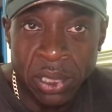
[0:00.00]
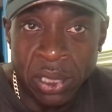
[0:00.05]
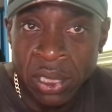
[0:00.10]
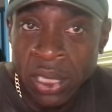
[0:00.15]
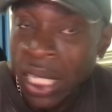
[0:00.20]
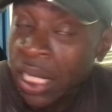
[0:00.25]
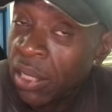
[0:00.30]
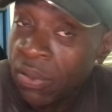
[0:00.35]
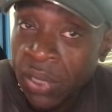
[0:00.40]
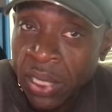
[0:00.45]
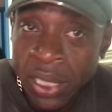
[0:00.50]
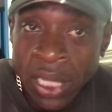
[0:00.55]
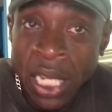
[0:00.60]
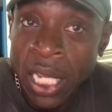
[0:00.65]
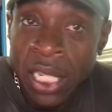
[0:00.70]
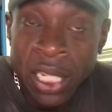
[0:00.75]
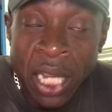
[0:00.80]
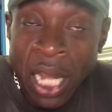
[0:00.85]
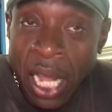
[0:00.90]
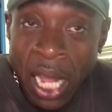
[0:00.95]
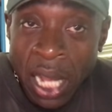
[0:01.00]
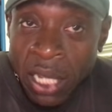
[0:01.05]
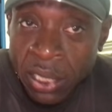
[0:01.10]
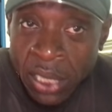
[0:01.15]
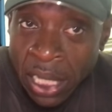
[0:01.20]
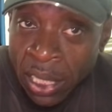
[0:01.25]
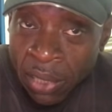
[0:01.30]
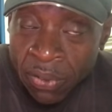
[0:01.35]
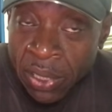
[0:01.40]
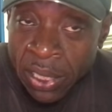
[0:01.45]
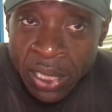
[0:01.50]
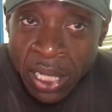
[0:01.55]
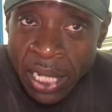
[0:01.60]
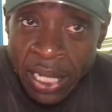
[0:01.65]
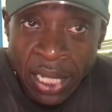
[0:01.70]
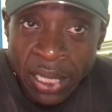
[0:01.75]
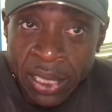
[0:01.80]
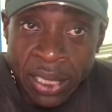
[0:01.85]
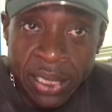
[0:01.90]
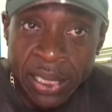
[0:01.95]
None of this
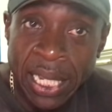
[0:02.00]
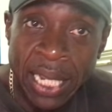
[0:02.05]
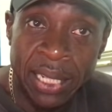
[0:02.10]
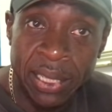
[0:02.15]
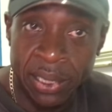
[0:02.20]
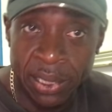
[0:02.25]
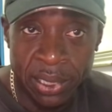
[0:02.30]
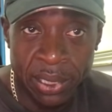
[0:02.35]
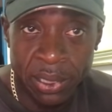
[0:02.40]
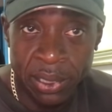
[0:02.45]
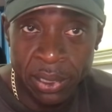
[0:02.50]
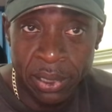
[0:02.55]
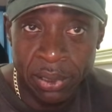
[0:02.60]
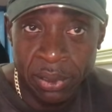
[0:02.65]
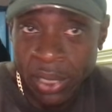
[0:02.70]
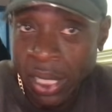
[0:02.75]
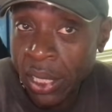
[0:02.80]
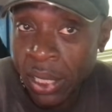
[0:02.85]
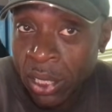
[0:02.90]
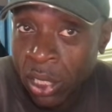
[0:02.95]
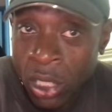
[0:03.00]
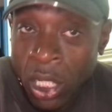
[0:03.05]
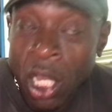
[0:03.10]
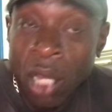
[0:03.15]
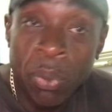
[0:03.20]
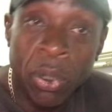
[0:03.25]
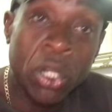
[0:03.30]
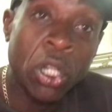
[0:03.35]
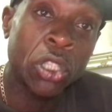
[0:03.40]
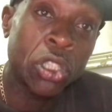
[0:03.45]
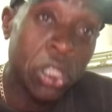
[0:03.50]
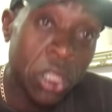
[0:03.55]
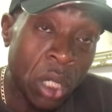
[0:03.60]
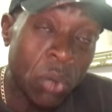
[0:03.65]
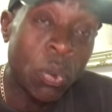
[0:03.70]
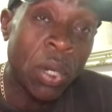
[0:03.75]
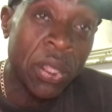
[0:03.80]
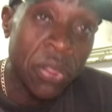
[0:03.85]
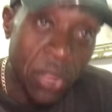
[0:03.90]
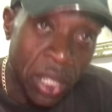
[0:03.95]
I understand. Because you
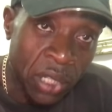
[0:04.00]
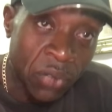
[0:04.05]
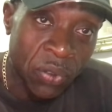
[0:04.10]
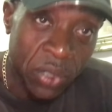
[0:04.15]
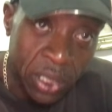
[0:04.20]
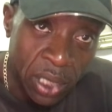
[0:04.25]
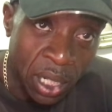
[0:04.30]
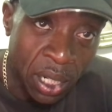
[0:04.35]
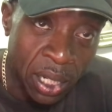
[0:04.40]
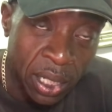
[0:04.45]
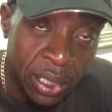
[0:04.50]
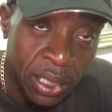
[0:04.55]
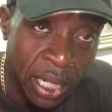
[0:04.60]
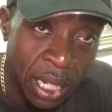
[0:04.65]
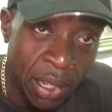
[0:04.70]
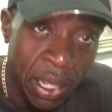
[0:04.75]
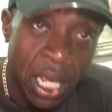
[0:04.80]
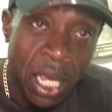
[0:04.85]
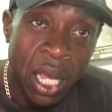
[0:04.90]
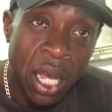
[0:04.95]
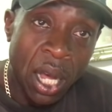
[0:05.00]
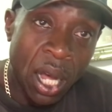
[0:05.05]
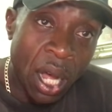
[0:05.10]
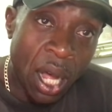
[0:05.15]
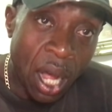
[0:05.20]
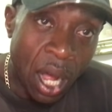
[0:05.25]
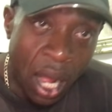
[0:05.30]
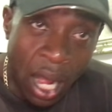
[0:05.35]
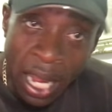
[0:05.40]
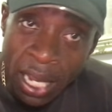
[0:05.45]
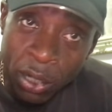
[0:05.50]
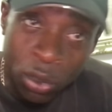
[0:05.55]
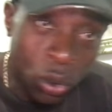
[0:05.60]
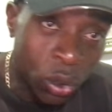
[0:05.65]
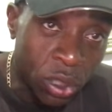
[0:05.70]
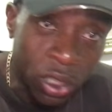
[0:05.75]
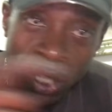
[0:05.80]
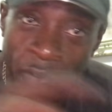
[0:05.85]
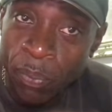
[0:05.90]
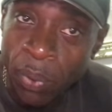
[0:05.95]
know, one thing's for certain, yeah? I
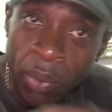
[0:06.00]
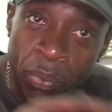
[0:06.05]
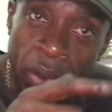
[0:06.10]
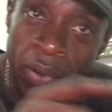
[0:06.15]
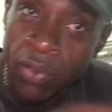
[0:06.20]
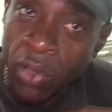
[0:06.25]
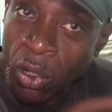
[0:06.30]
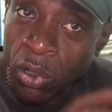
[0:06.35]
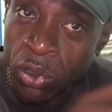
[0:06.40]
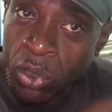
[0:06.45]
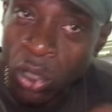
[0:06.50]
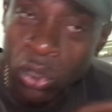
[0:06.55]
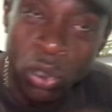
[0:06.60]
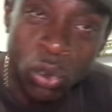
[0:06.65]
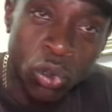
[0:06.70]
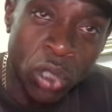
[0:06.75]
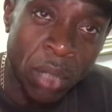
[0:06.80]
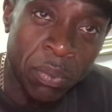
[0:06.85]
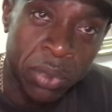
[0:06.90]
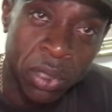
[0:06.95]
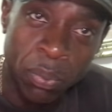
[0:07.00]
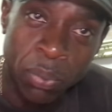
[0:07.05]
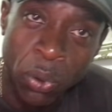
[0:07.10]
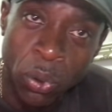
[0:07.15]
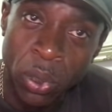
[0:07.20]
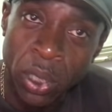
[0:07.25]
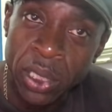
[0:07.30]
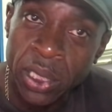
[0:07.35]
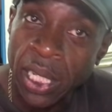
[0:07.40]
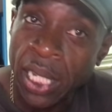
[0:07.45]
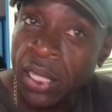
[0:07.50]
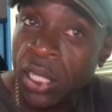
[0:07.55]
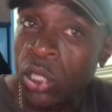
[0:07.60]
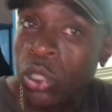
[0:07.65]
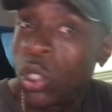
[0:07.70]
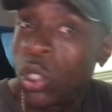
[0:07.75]
couldn't have been with those Donald Trump supporters saying the